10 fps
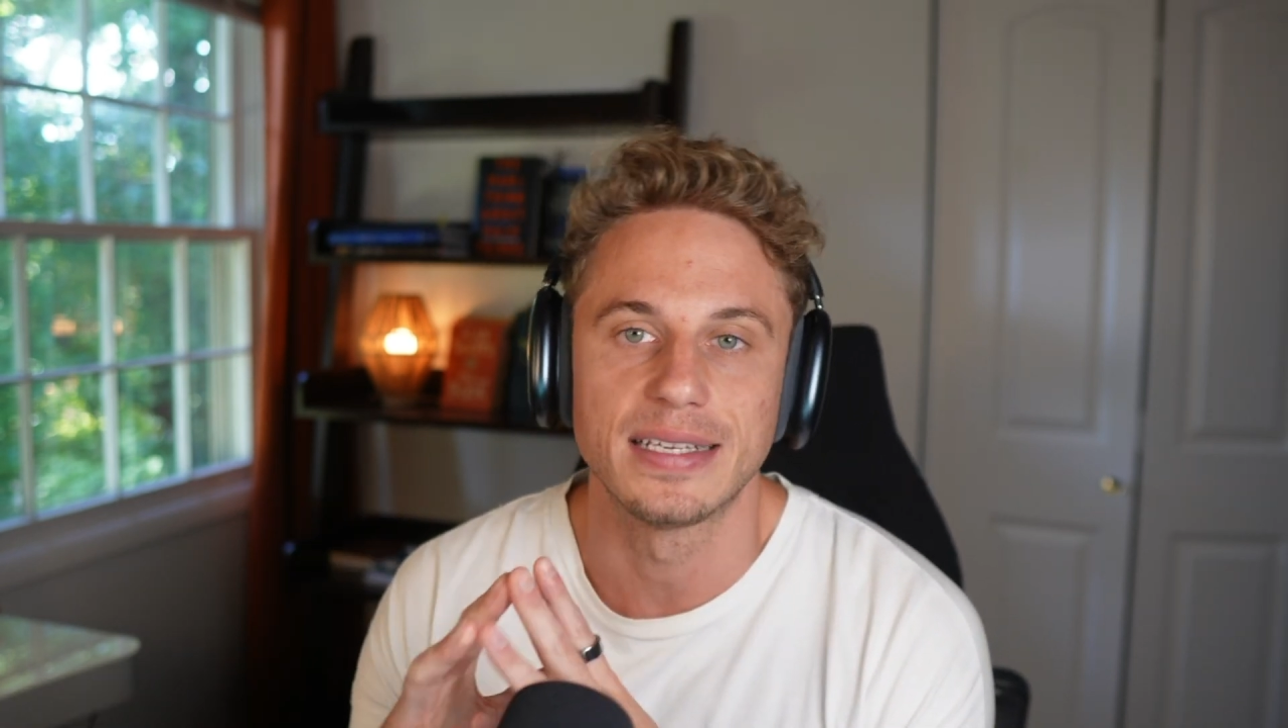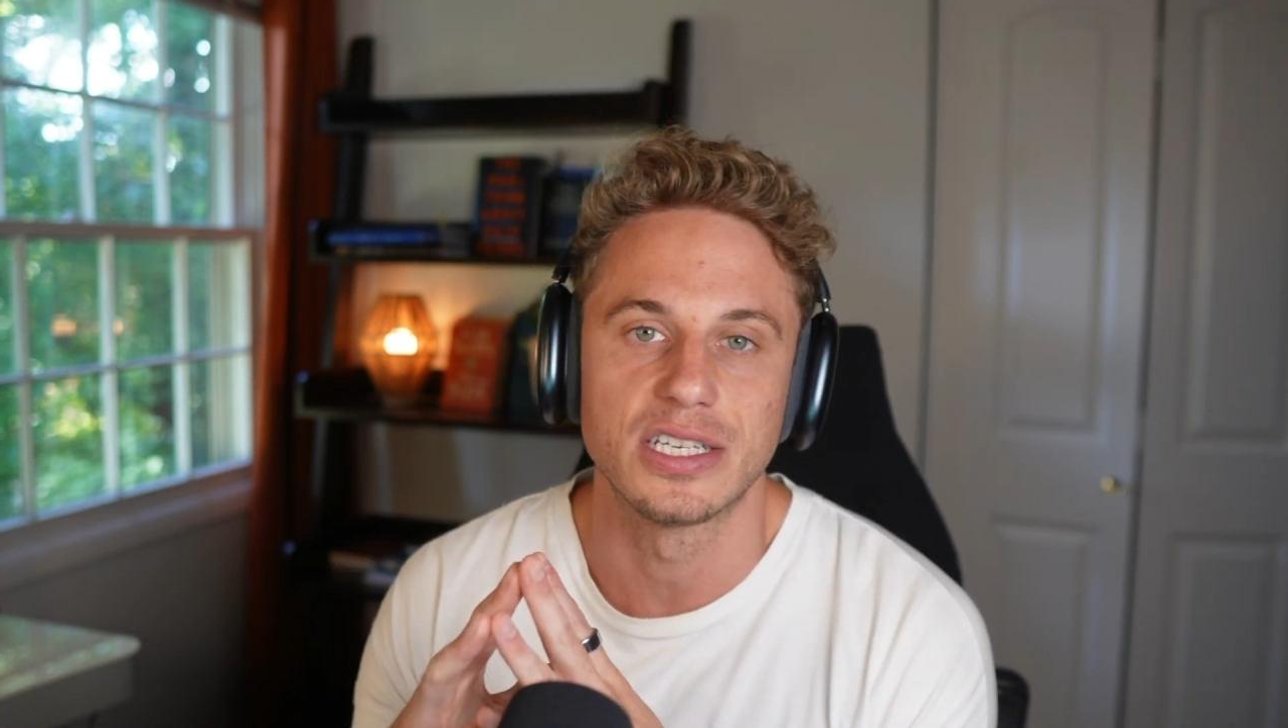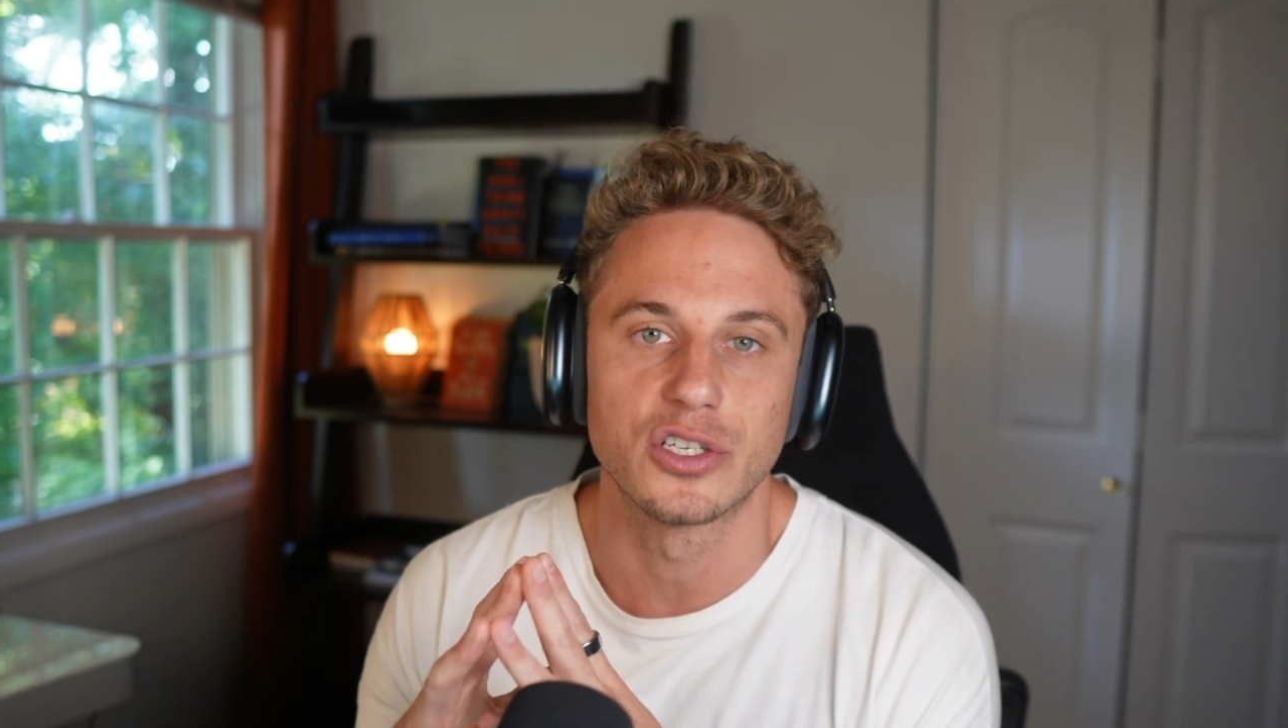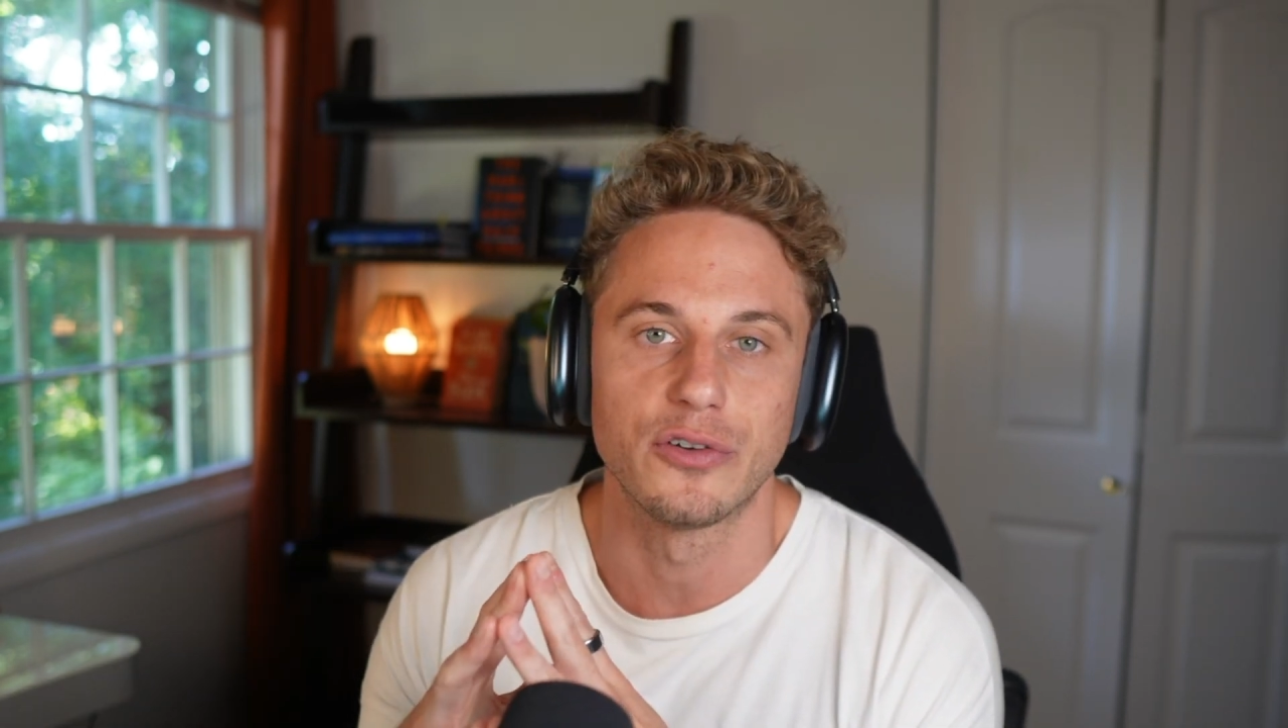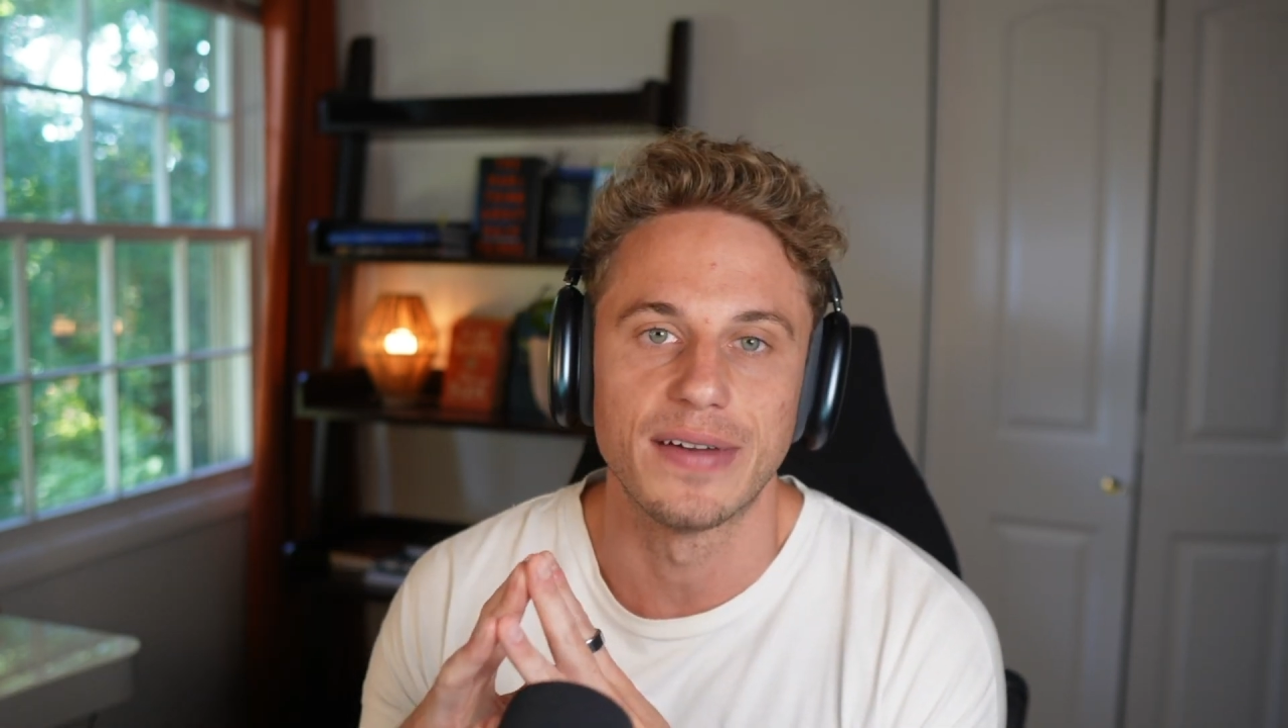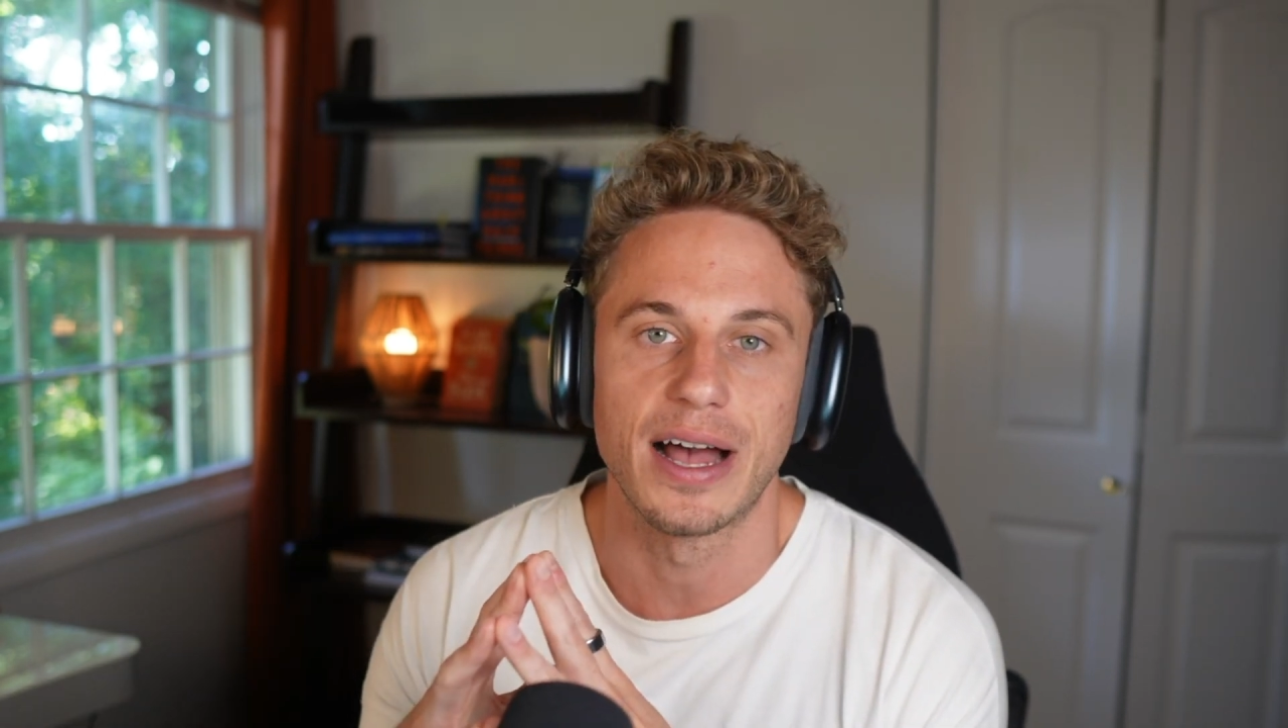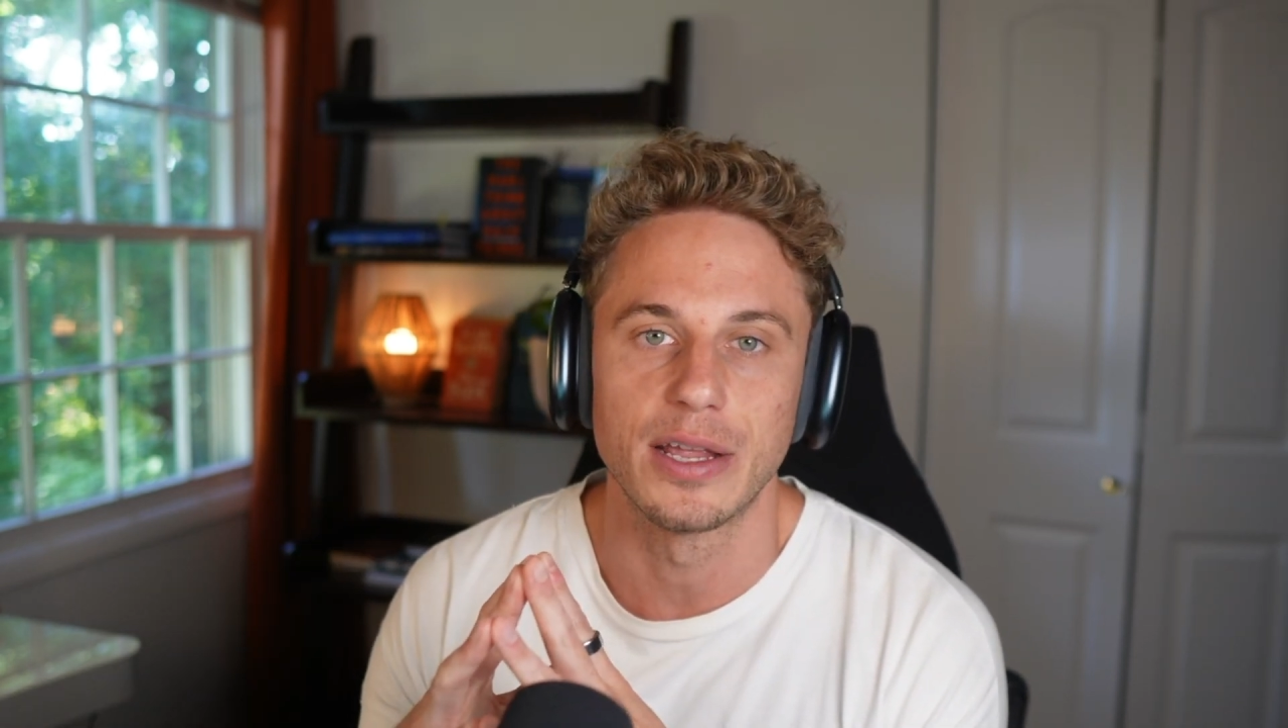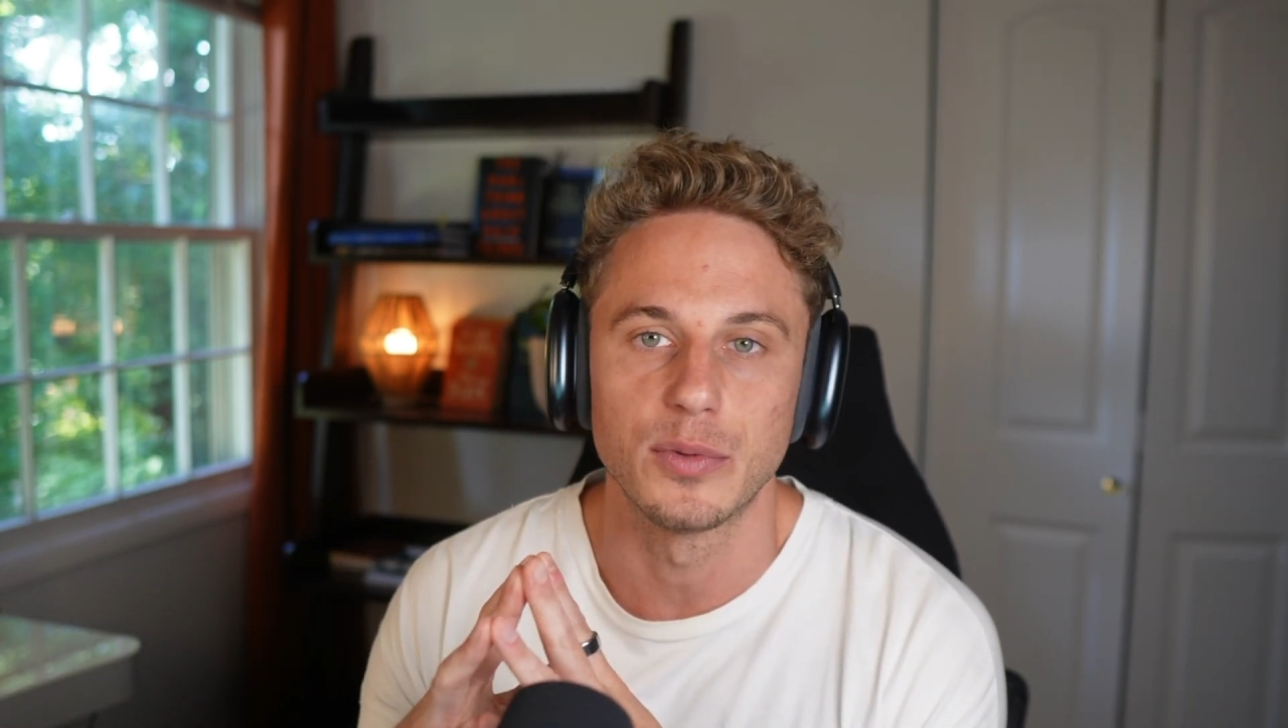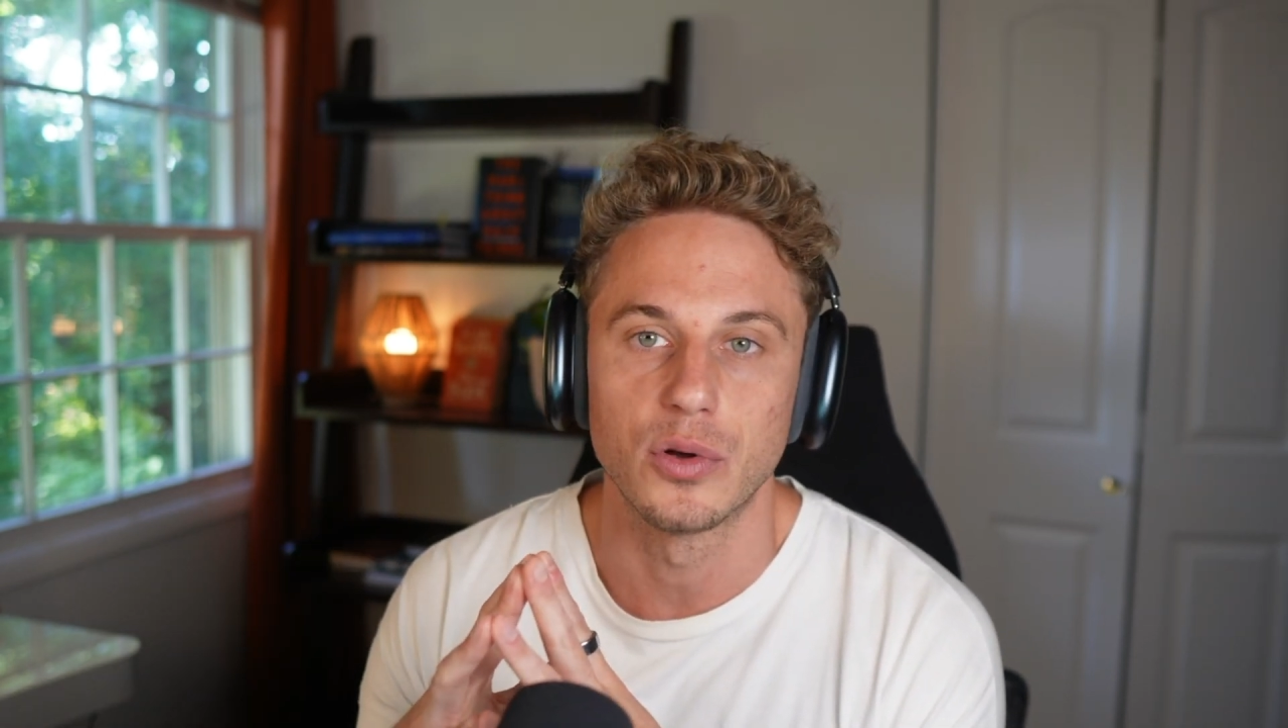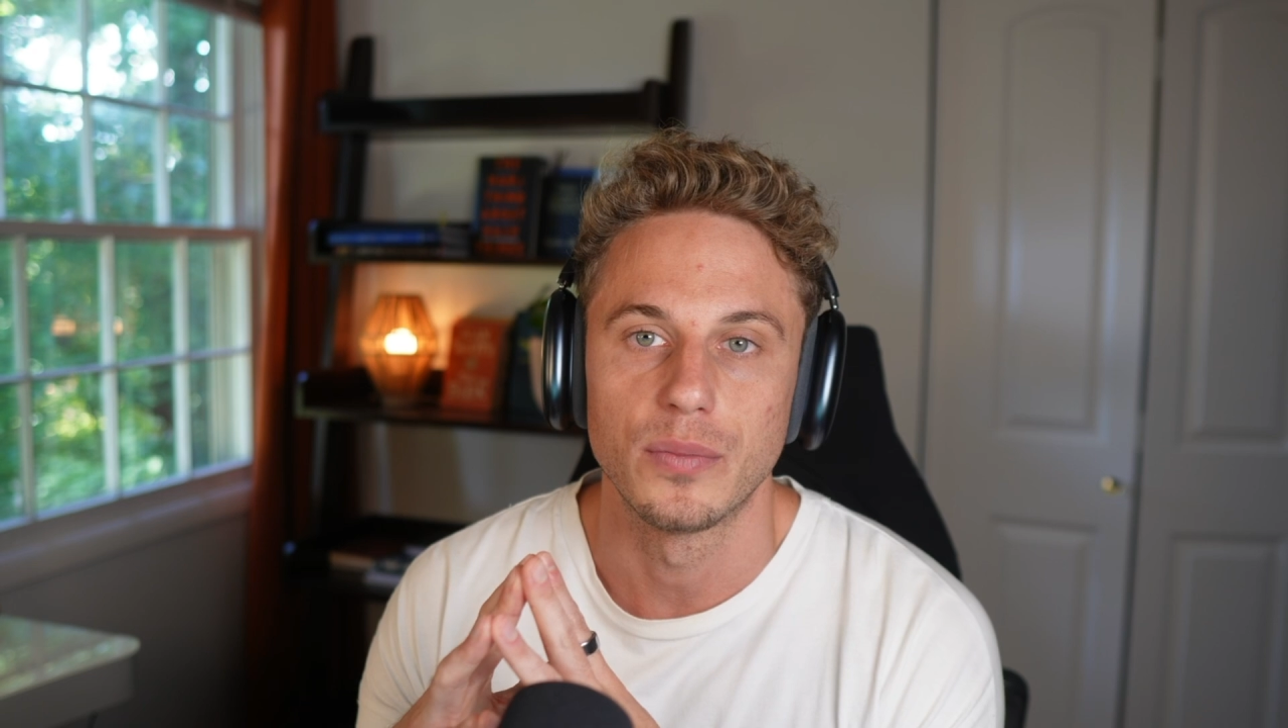this is so
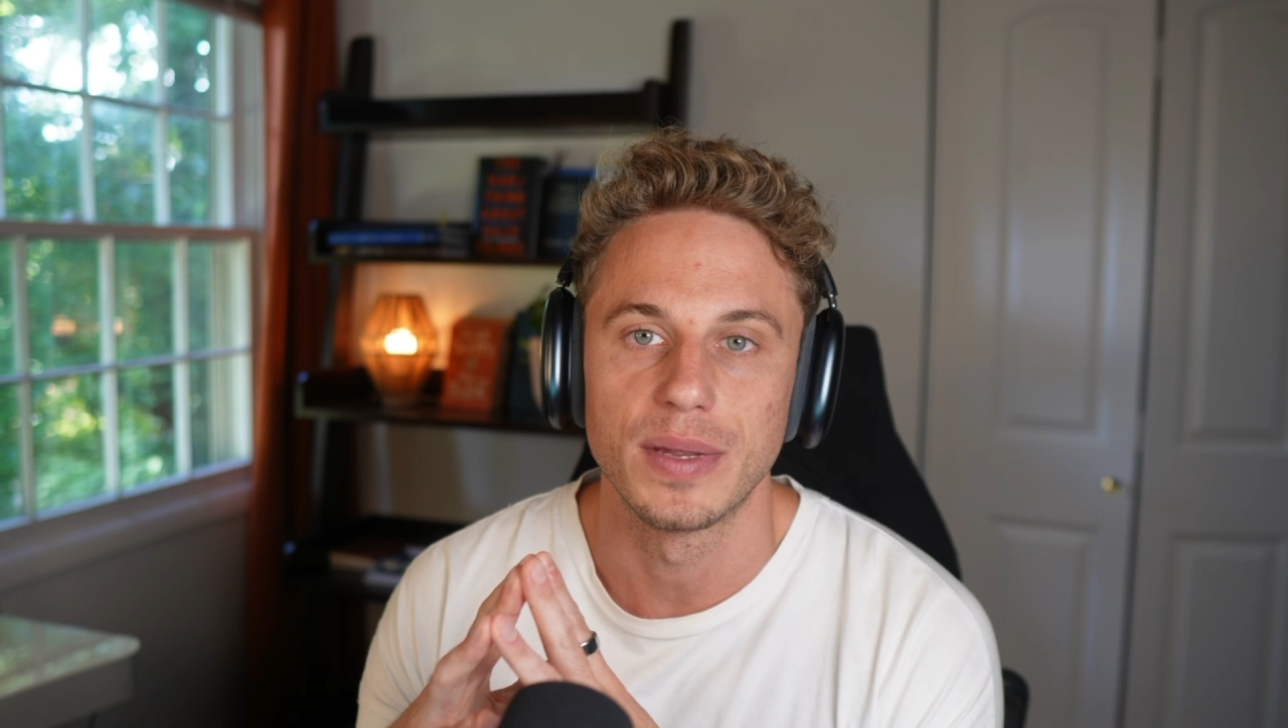valuable,